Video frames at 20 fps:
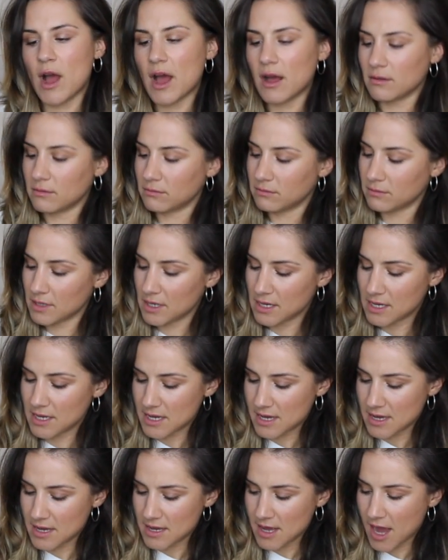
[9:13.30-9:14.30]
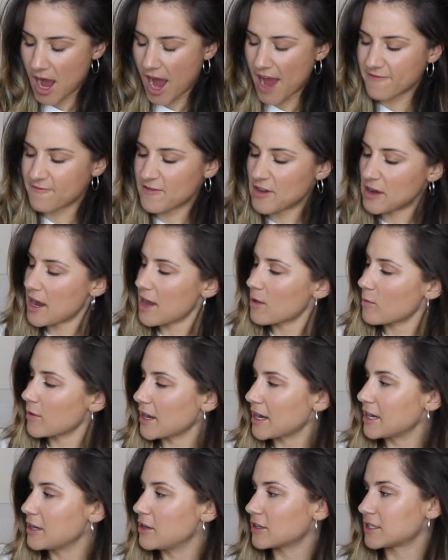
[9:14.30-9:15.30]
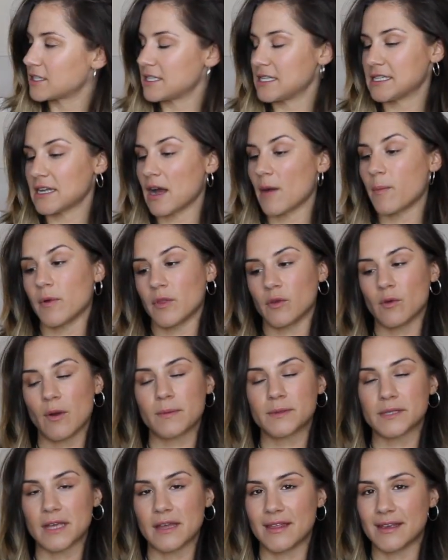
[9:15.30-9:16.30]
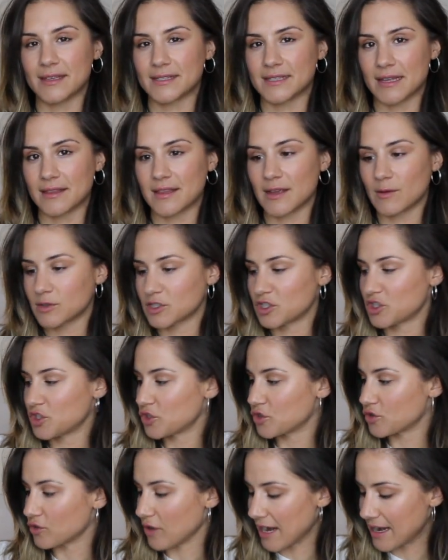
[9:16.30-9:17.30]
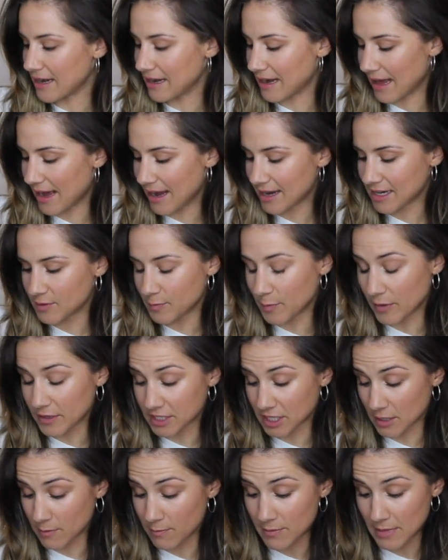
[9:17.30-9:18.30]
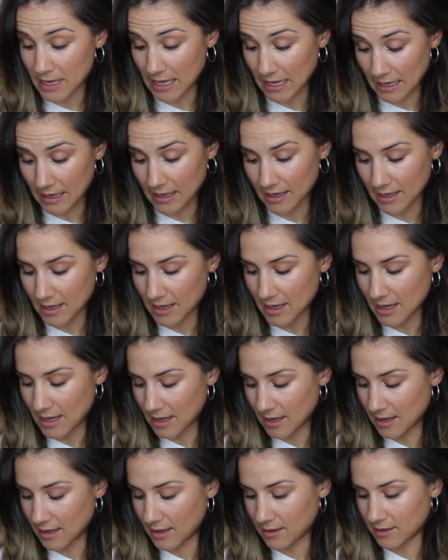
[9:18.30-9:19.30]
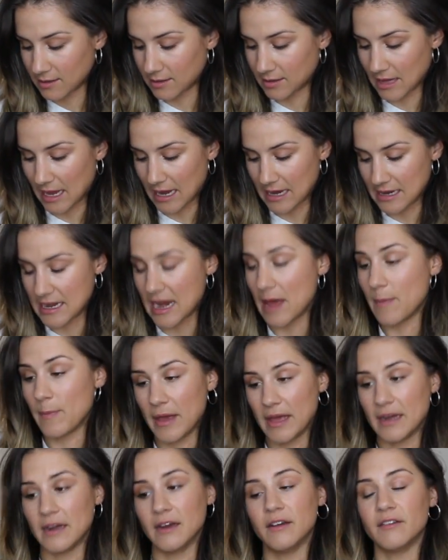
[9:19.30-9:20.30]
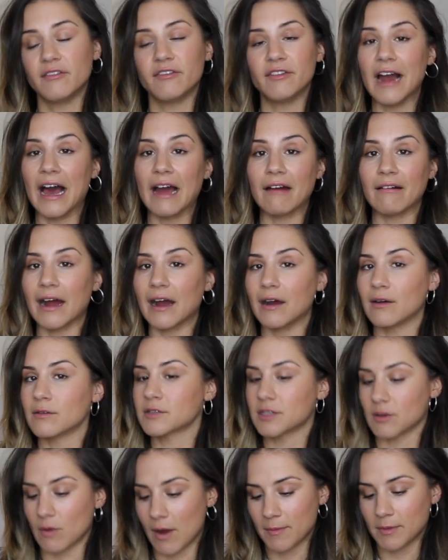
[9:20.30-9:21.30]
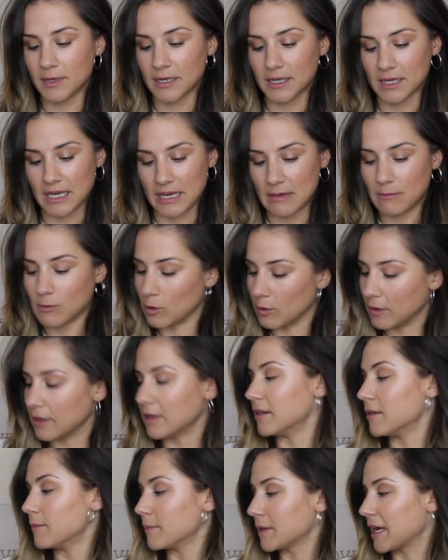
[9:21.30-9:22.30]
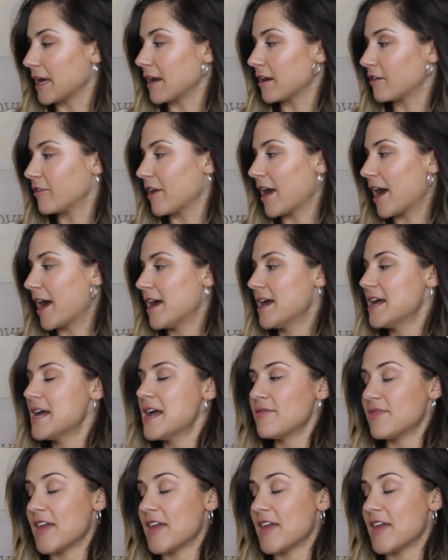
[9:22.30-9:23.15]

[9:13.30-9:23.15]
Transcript: Well, I feel like when I looked these up on the website, they said they were straight leg, but to me, they nip in and flare out. So I'm gonna keep calling them kick flare.